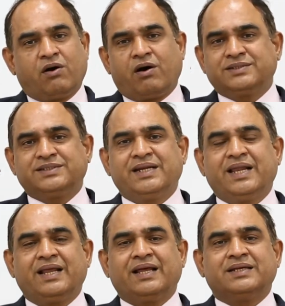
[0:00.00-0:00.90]
or send
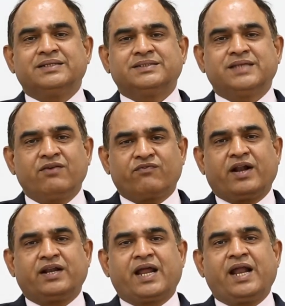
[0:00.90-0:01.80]
a
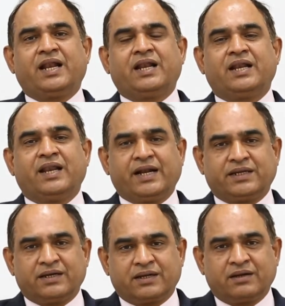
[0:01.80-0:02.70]
self-contained
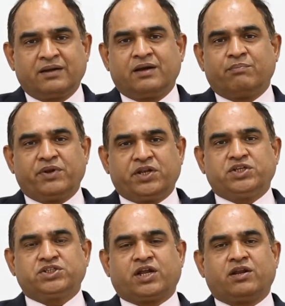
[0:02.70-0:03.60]
letter,
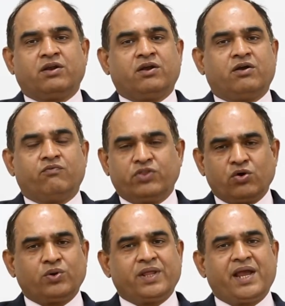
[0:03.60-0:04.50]
petition
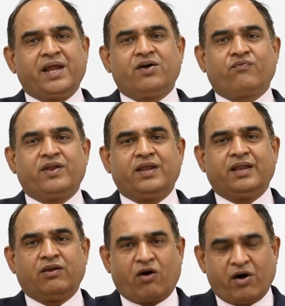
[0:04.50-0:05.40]
without the aid of
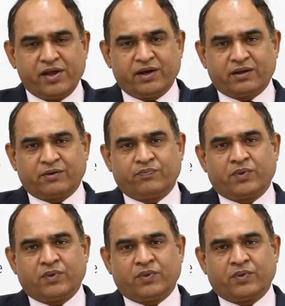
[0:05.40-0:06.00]
any lawyer,